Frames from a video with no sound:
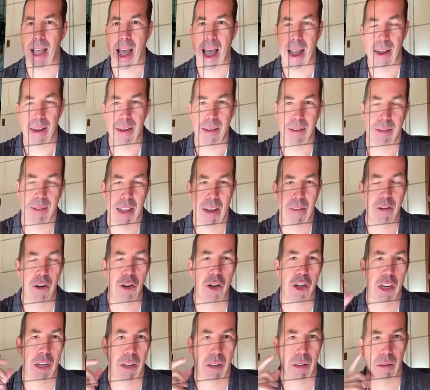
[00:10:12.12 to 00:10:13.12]
that is
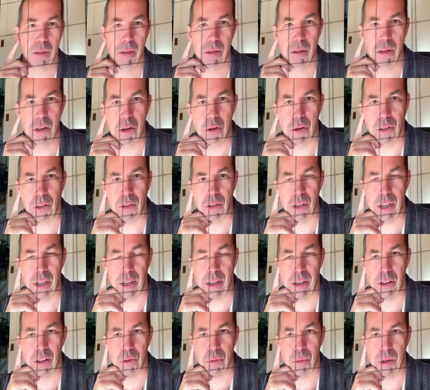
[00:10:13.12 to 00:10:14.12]
leveraging USD
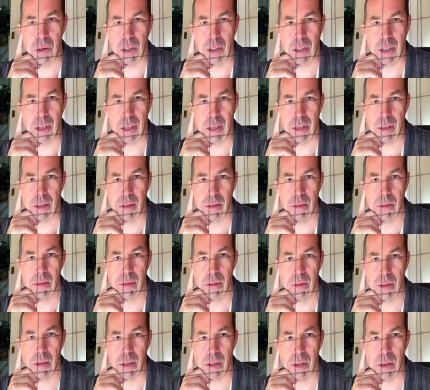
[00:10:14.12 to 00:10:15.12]
is really,
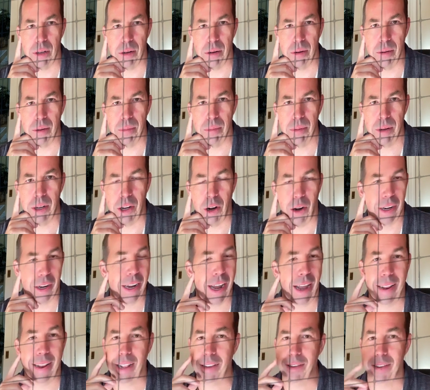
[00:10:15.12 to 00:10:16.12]
uh, you know,
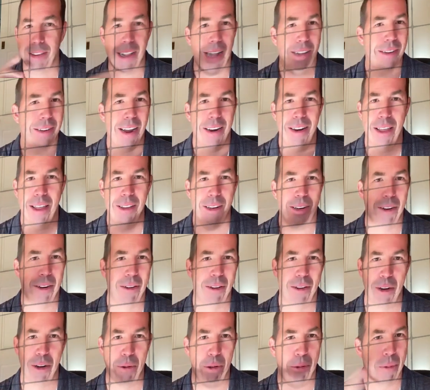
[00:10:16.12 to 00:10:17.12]
again, that's, that's got nothing to
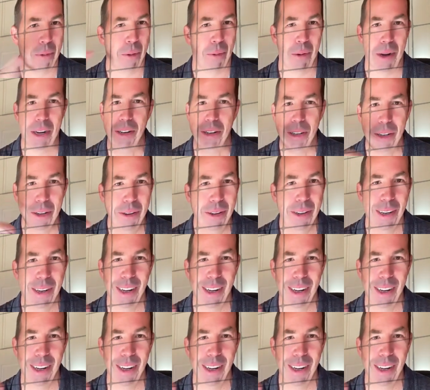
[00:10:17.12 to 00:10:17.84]
do with what we do